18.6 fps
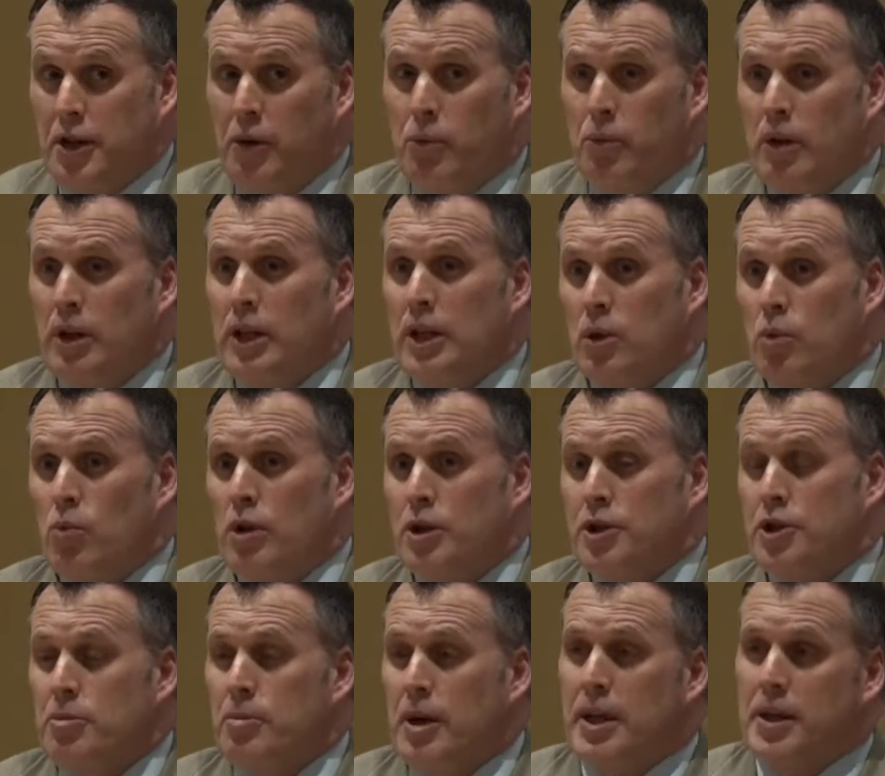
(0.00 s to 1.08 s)
They're really the
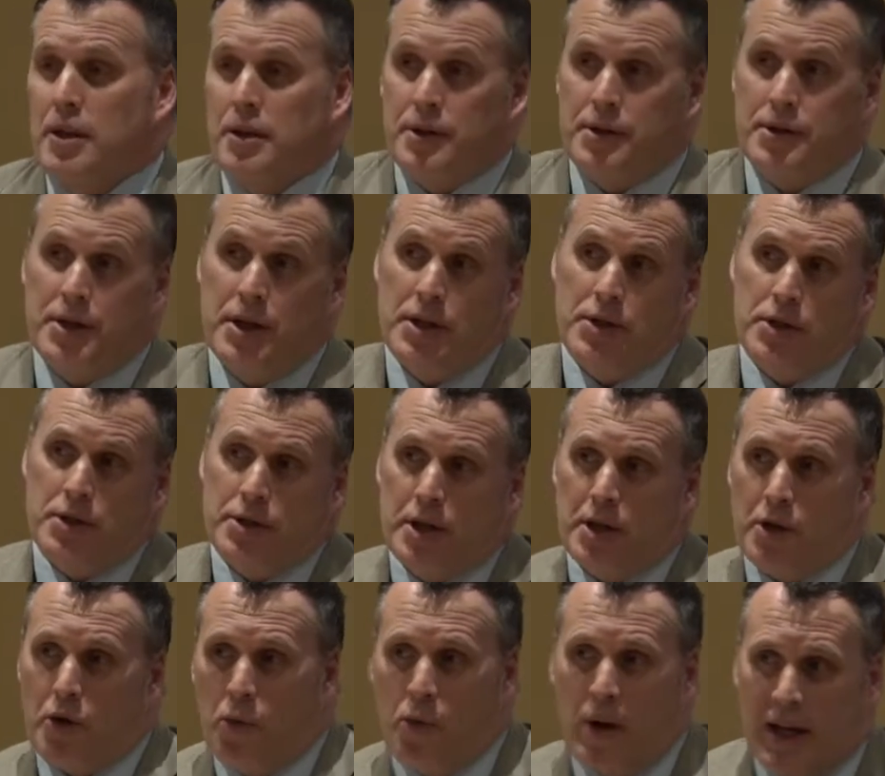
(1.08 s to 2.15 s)
ones who make the decisions
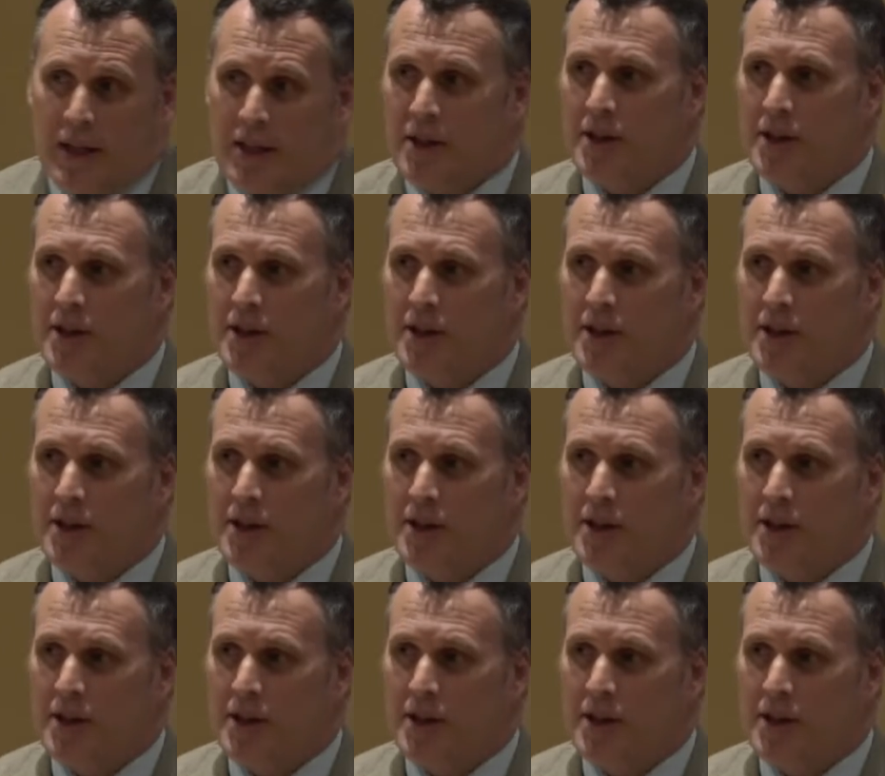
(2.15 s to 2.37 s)
and direct